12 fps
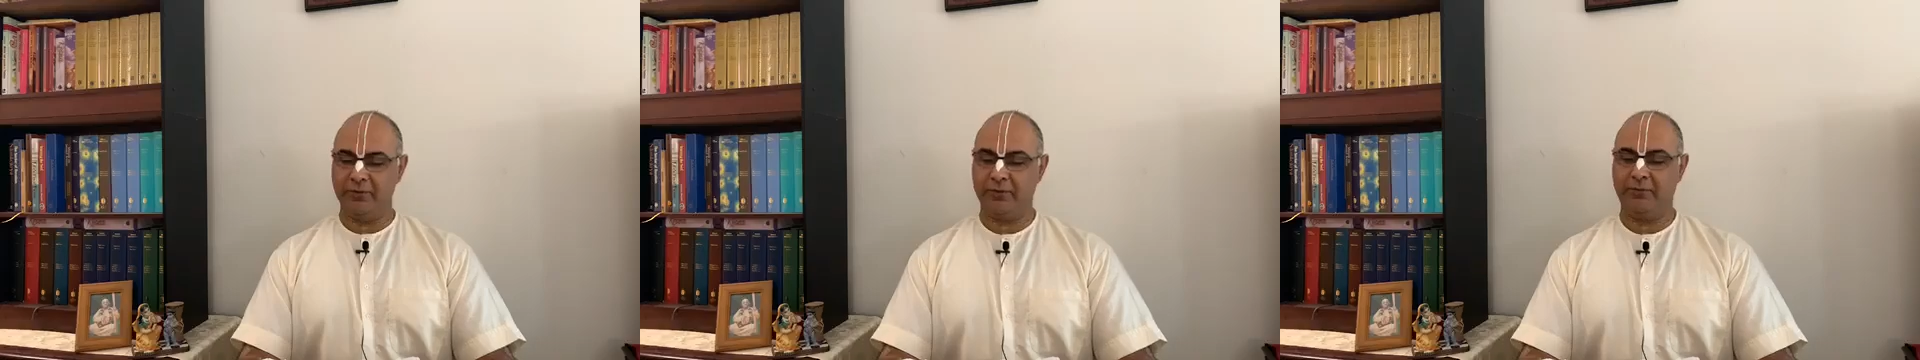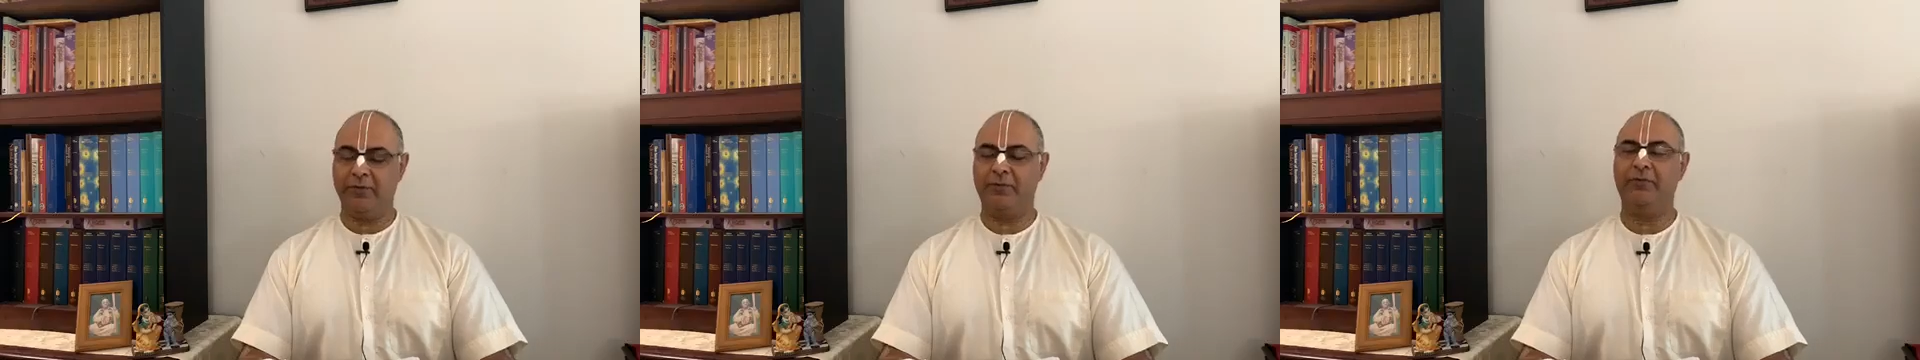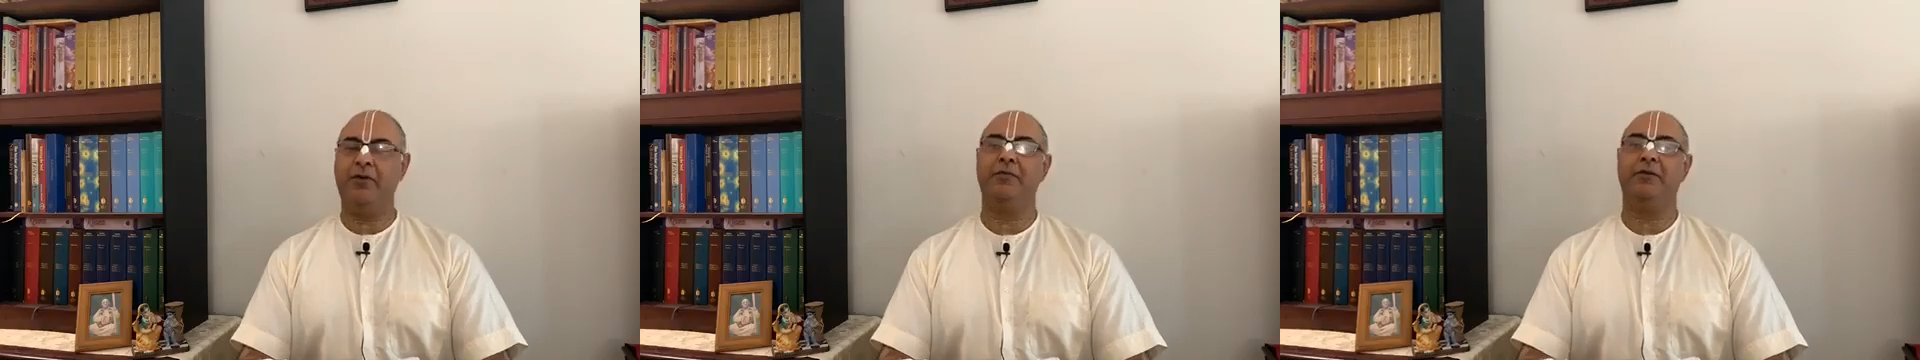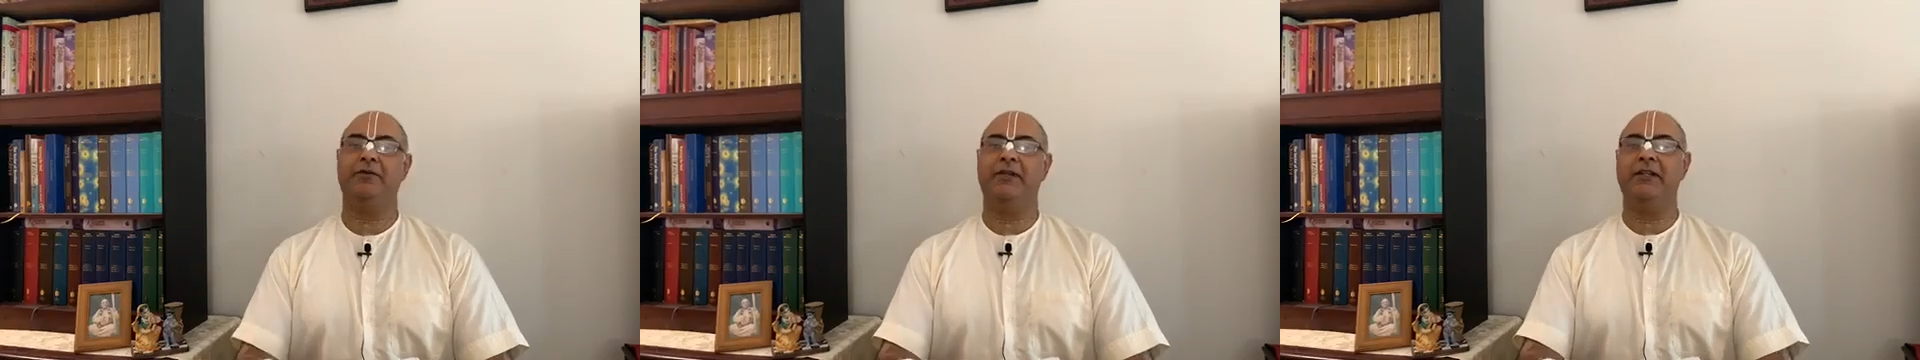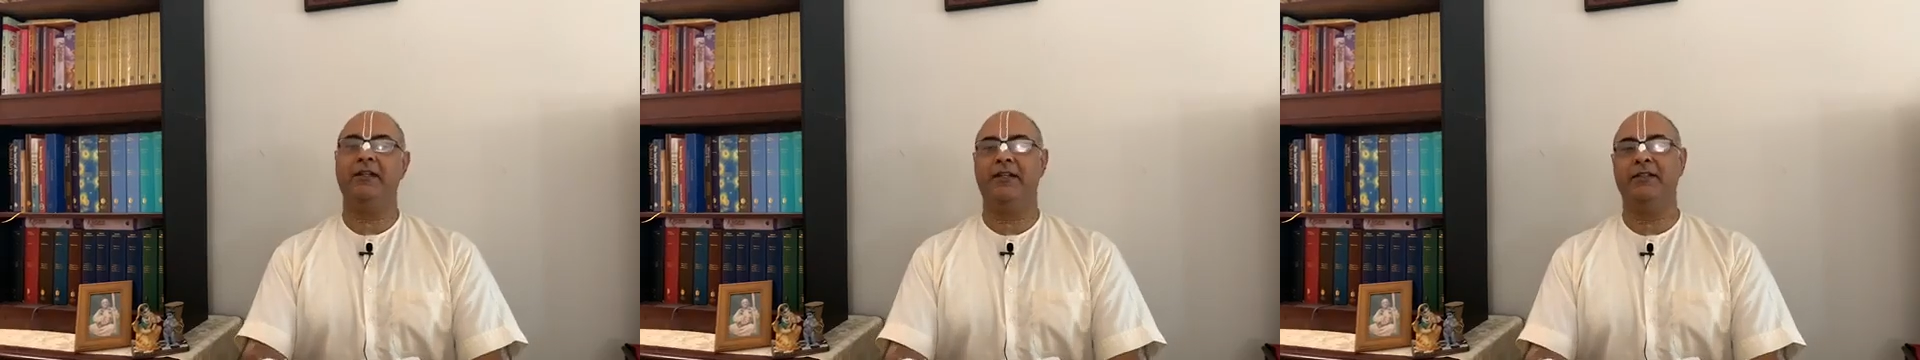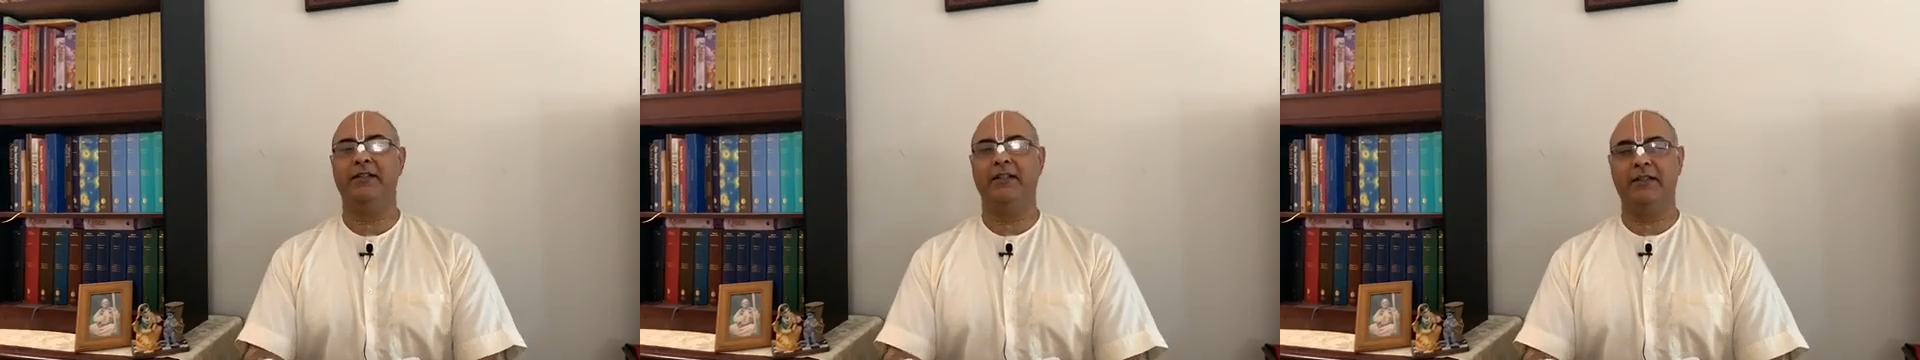should perform it very
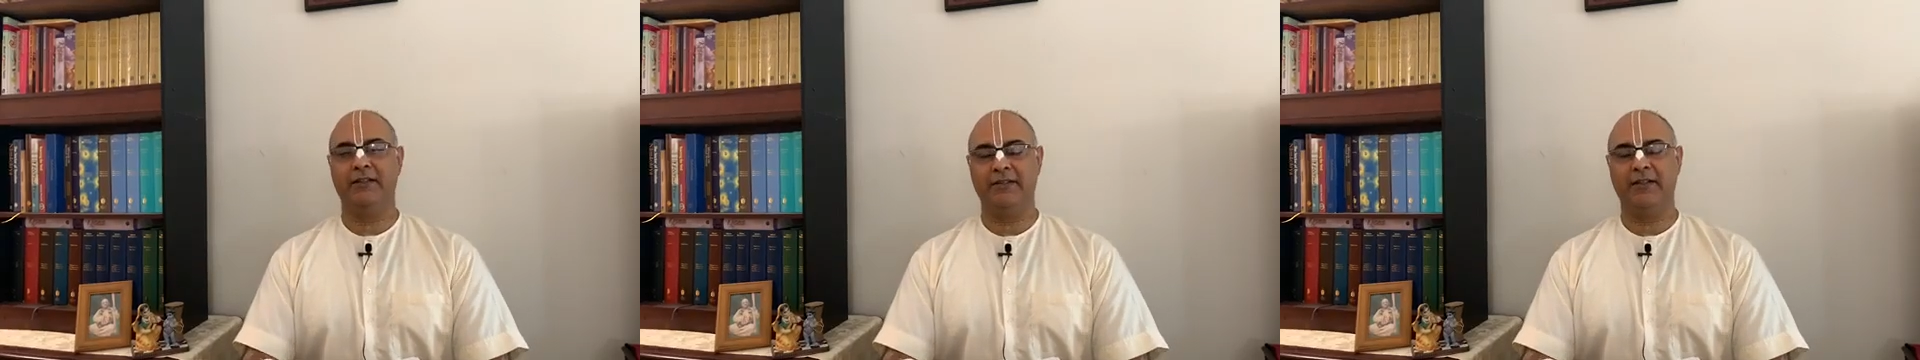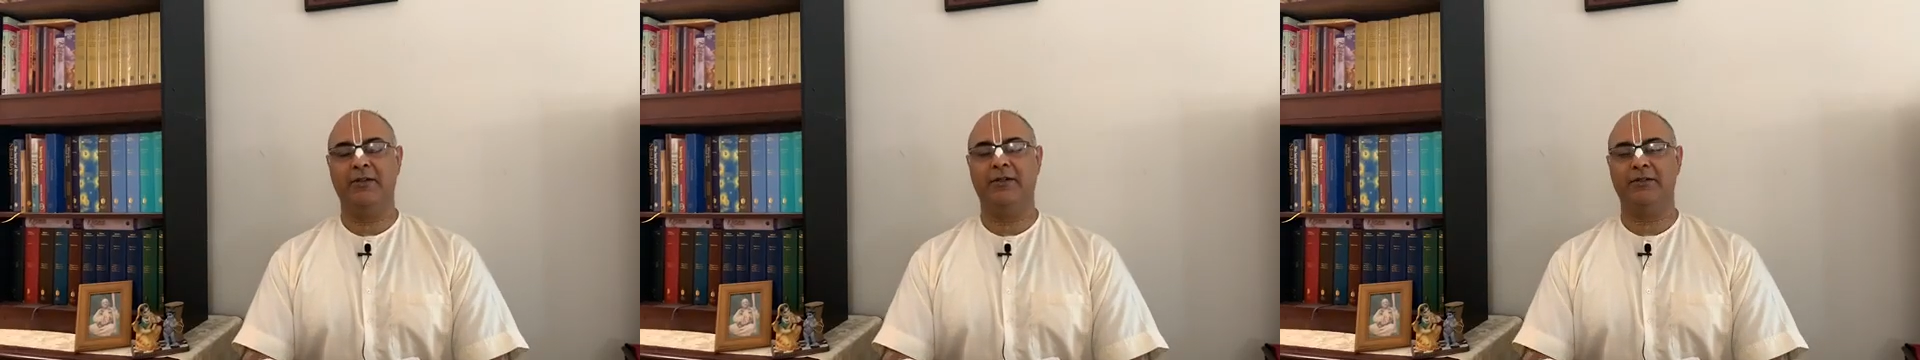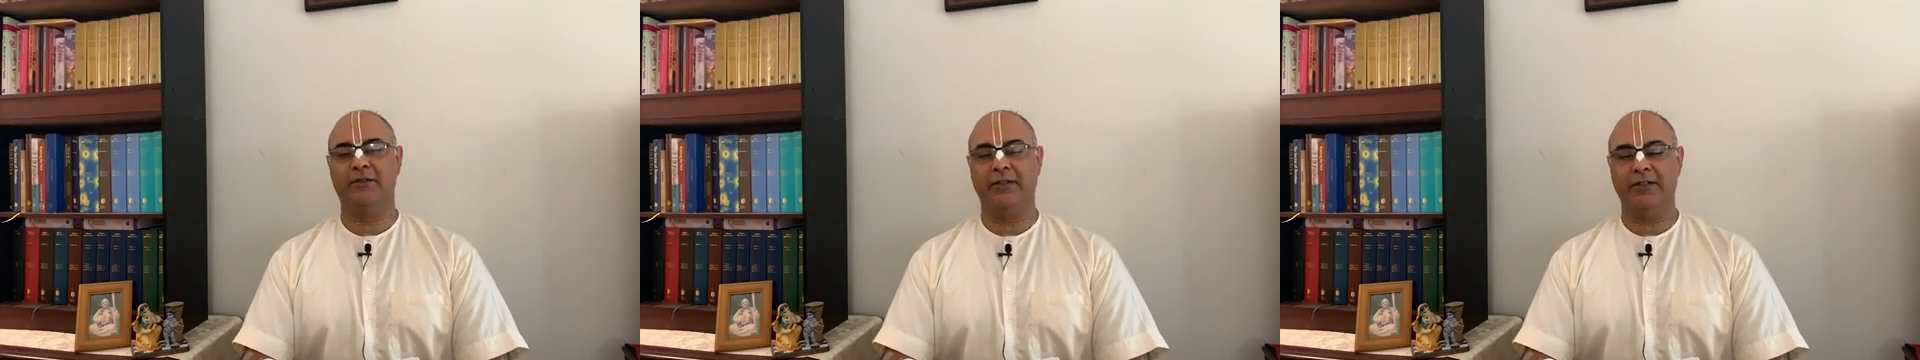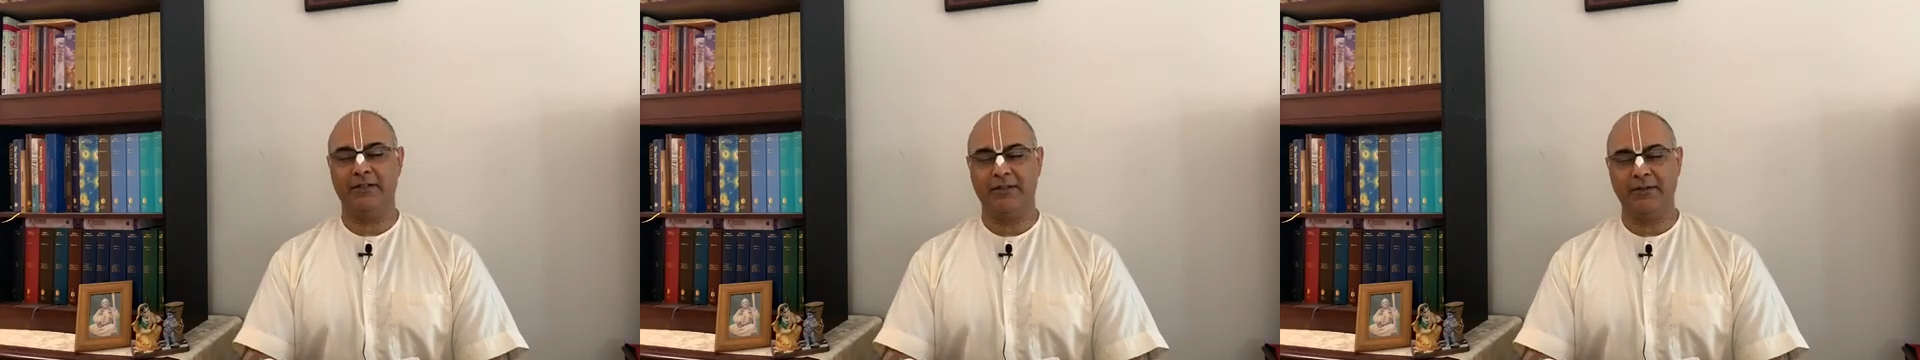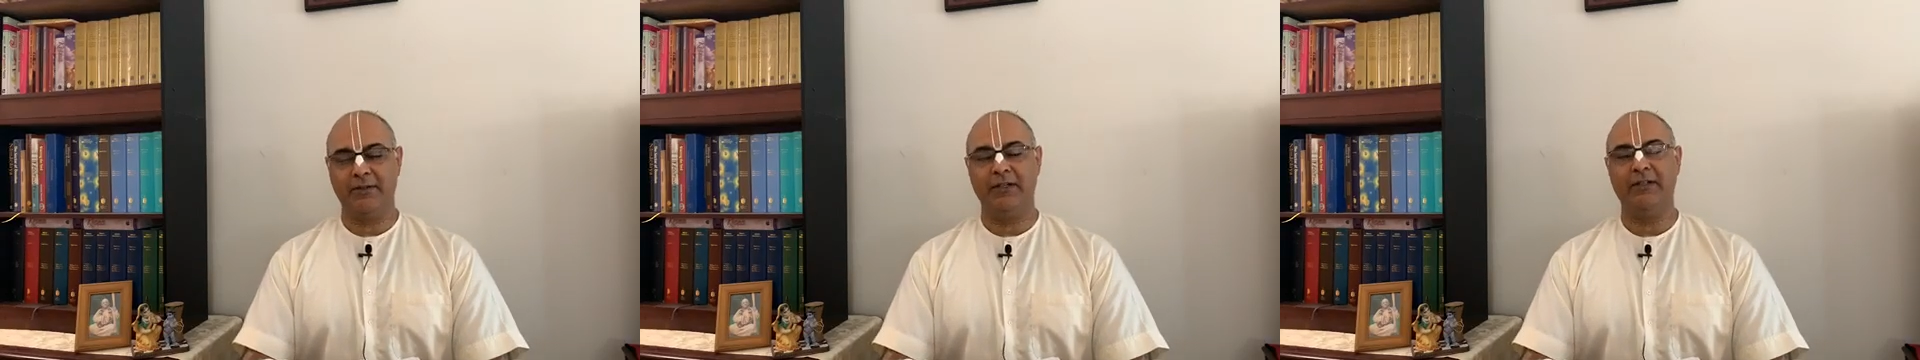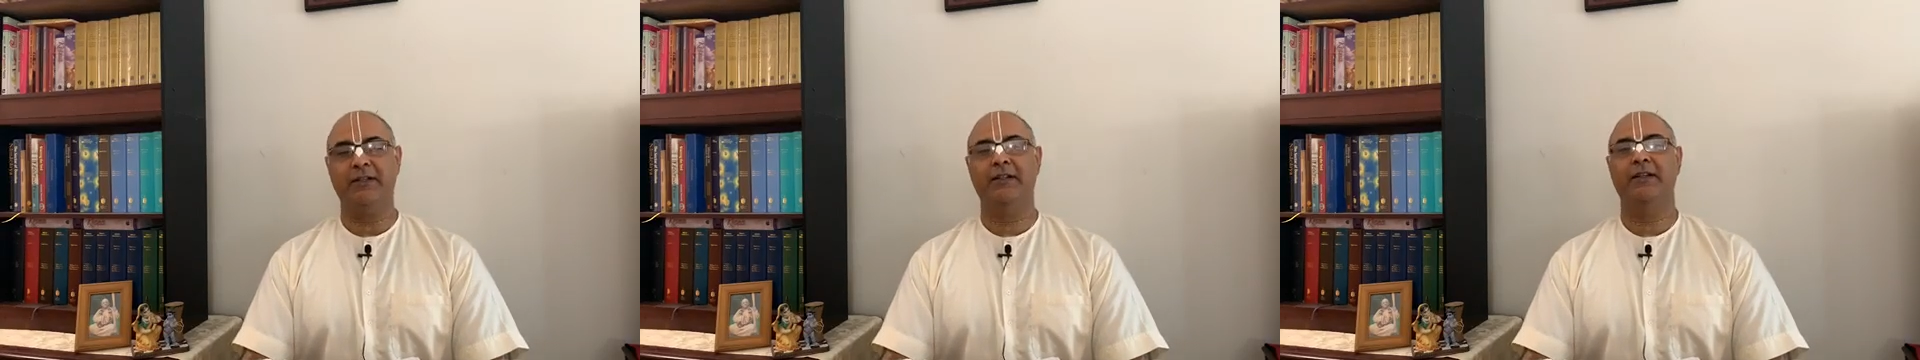nicely." The son also understood it,